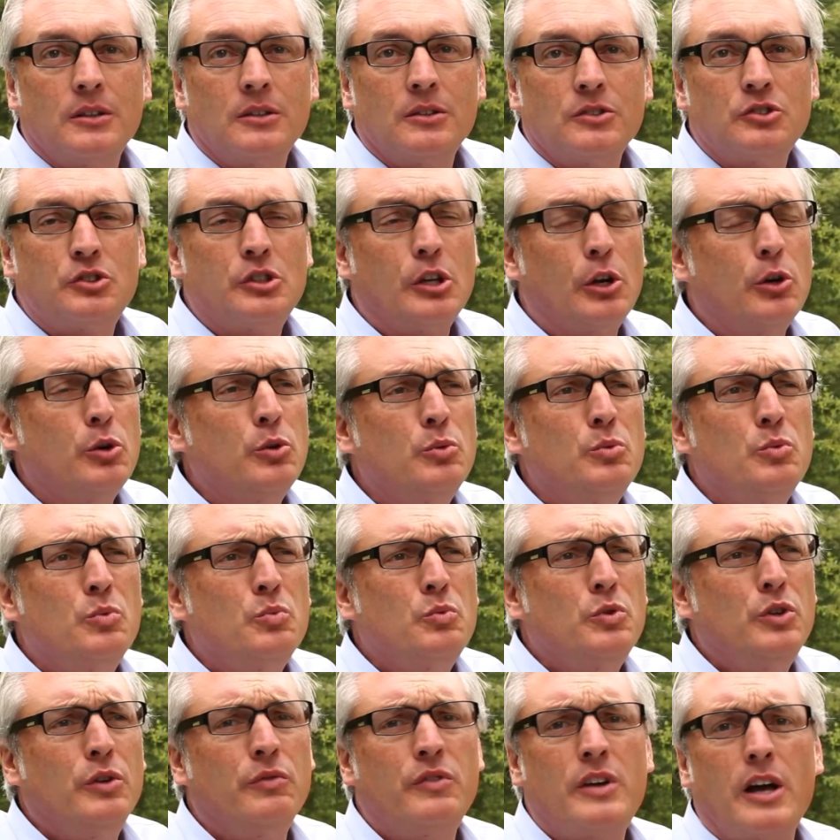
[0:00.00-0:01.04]
So
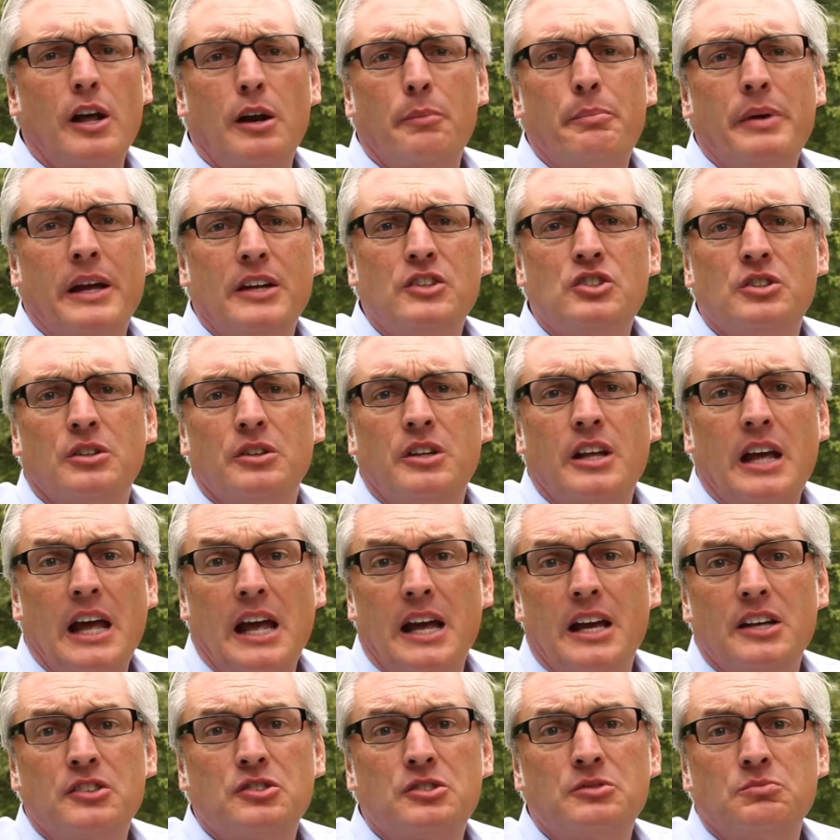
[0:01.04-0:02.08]
you've got a patient that
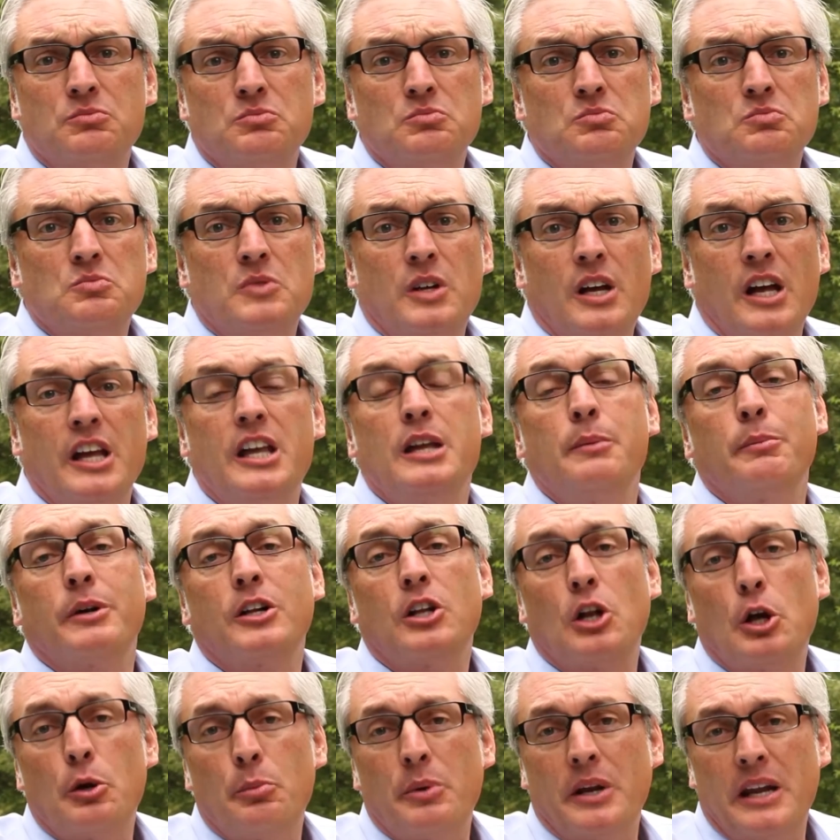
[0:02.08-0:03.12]
has a
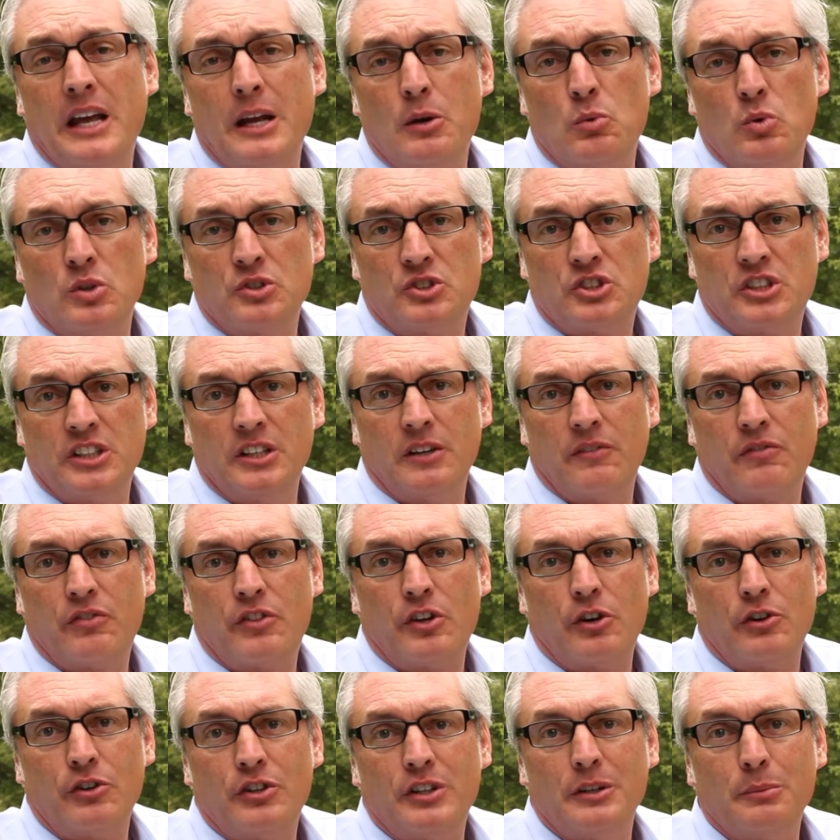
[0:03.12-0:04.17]
hemoglobin A1C of
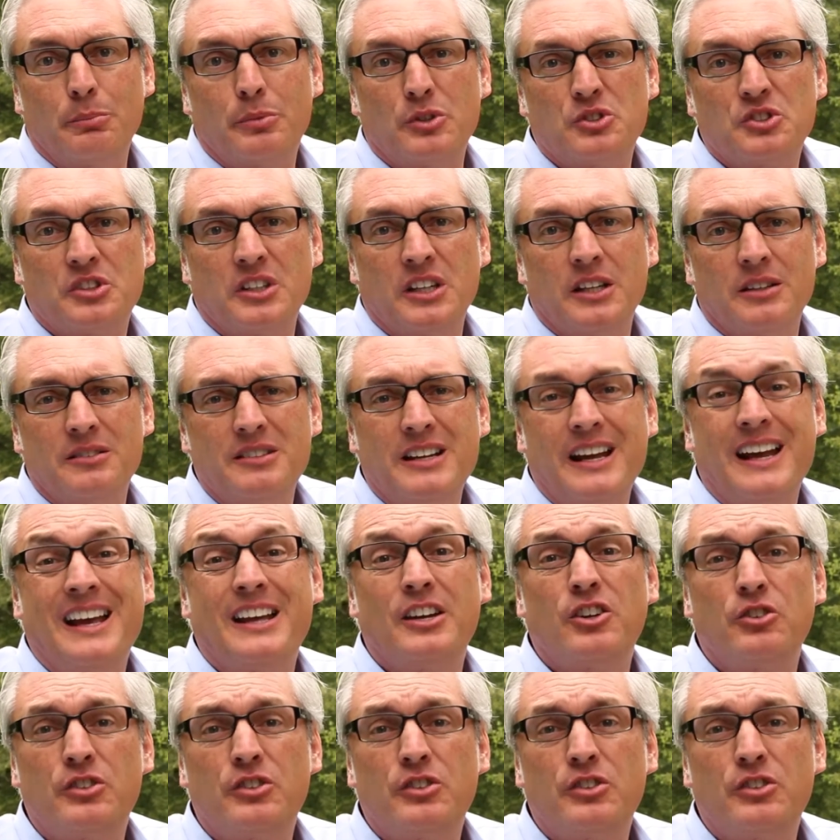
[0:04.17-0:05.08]
13% and they're